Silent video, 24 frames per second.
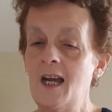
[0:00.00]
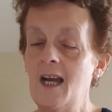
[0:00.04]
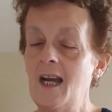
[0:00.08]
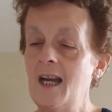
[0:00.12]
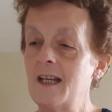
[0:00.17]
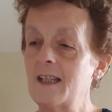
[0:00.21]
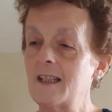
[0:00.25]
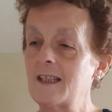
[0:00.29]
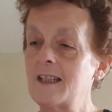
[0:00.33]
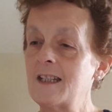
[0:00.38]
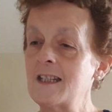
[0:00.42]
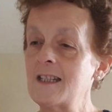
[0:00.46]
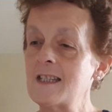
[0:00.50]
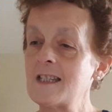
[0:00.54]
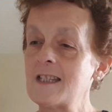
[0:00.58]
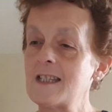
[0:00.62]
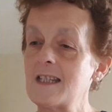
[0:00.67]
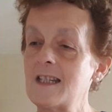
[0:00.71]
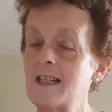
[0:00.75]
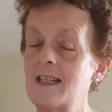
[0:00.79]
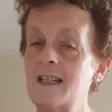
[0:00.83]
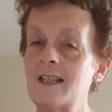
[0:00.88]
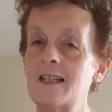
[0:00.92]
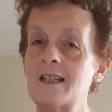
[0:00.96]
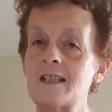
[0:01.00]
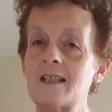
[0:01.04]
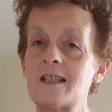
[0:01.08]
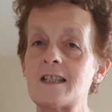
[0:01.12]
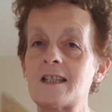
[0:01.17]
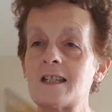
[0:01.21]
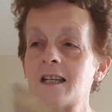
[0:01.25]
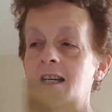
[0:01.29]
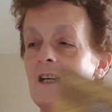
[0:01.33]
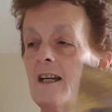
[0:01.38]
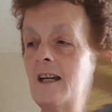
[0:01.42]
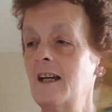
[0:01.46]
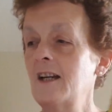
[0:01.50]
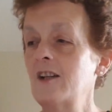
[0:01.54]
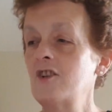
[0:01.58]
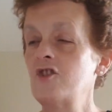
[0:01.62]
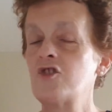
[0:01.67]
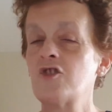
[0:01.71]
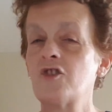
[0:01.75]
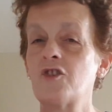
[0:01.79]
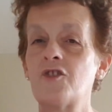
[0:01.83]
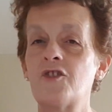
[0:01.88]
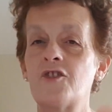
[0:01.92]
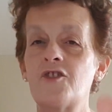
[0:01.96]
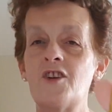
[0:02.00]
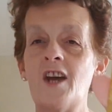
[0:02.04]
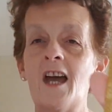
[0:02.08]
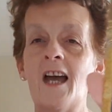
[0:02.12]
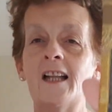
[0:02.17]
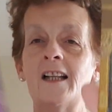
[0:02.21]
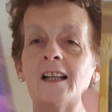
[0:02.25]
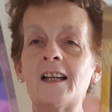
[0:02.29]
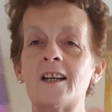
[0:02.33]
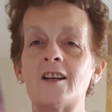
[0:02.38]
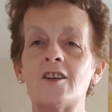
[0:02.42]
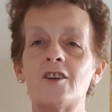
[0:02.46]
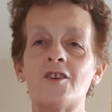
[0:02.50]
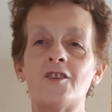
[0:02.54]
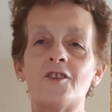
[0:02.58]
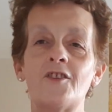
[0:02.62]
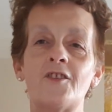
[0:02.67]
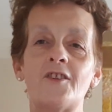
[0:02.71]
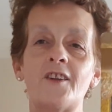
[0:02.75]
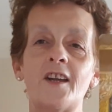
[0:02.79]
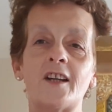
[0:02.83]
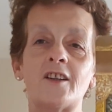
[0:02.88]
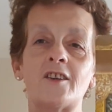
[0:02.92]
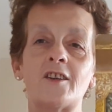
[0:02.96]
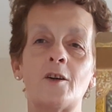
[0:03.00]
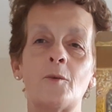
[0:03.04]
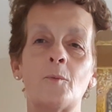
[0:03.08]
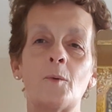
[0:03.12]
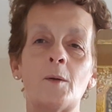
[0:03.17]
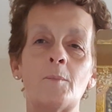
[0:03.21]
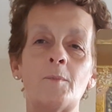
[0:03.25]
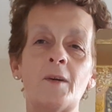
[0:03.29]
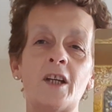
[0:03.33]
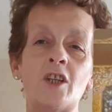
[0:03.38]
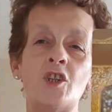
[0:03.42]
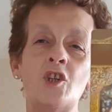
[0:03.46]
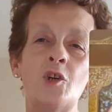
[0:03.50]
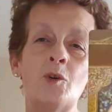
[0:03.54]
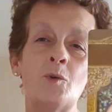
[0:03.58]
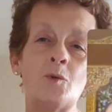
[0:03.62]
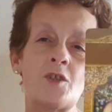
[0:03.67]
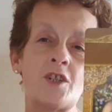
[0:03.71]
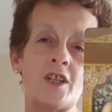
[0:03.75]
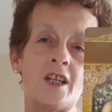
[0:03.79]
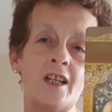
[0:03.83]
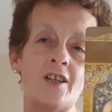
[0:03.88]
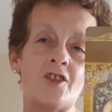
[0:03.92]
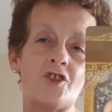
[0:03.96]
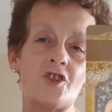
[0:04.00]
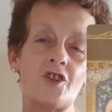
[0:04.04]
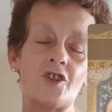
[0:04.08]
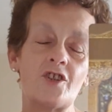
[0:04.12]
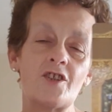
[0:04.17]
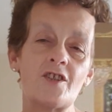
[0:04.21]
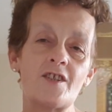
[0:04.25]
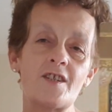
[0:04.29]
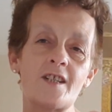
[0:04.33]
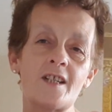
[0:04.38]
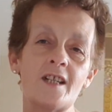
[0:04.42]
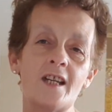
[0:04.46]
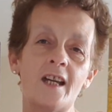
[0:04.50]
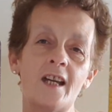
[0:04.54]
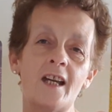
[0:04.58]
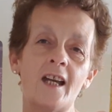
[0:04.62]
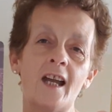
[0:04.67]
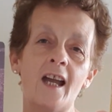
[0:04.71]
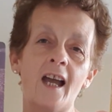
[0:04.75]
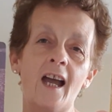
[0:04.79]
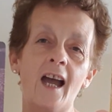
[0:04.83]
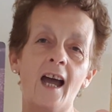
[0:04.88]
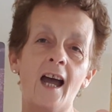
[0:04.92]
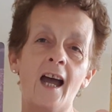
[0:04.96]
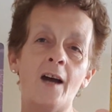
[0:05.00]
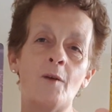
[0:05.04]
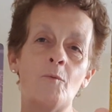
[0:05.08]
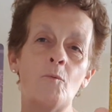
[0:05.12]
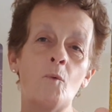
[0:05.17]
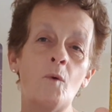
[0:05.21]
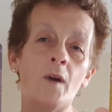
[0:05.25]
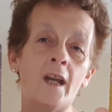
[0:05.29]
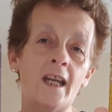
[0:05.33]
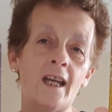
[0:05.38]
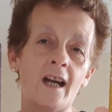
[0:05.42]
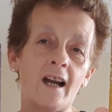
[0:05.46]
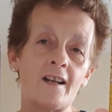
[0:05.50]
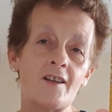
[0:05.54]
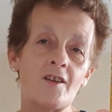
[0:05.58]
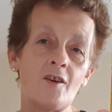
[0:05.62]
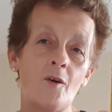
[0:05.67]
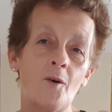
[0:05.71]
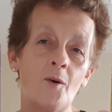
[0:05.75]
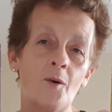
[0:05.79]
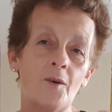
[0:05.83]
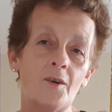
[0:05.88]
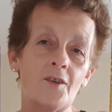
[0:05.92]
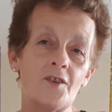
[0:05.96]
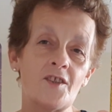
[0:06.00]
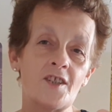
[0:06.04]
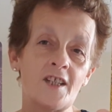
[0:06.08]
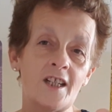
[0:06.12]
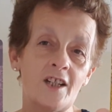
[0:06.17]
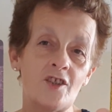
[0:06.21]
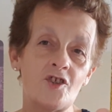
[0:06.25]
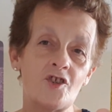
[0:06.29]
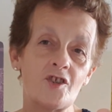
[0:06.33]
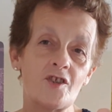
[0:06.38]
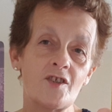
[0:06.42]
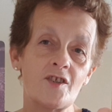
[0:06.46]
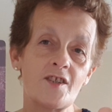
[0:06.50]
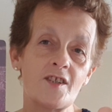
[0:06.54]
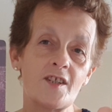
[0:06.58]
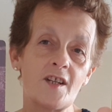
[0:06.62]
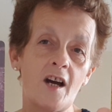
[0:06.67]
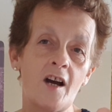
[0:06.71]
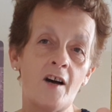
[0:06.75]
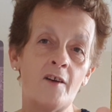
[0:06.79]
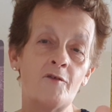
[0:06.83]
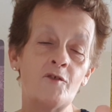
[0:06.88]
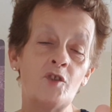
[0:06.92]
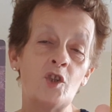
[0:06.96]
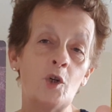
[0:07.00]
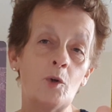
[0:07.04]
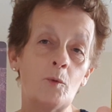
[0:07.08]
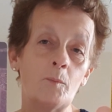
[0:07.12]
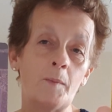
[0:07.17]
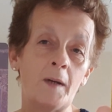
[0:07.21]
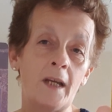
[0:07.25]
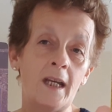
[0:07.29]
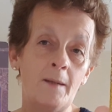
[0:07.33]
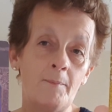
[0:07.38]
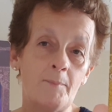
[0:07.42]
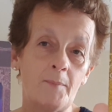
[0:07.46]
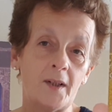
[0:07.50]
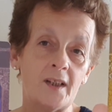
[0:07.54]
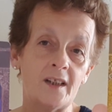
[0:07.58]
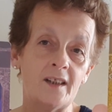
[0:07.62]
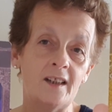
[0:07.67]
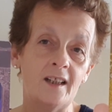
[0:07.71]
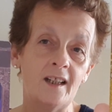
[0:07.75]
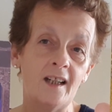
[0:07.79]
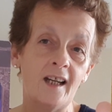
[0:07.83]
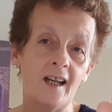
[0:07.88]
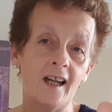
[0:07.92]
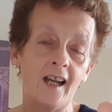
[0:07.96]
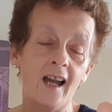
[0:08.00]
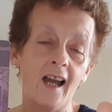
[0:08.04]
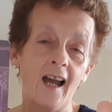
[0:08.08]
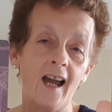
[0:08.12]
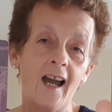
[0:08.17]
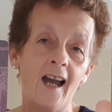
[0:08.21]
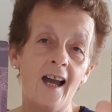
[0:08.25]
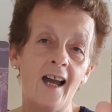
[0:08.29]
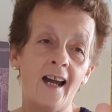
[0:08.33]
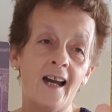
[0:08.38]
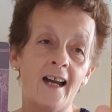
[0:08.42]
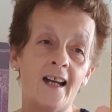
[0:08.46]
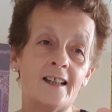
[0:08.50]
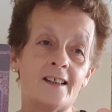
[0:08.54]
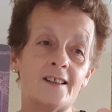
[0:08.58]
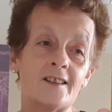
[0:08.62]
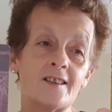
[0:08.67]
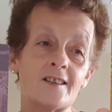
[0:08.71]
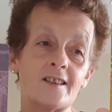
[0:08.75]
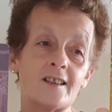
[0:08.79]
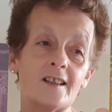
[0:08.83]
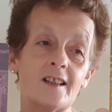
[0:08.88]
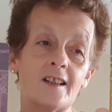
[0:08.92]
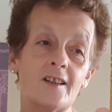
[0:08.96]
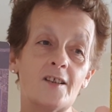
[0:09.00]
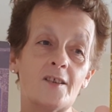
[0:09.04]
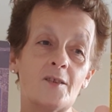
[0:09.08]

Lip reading: And this is just telling us that there will be new teachers, and we are teachers of new people, and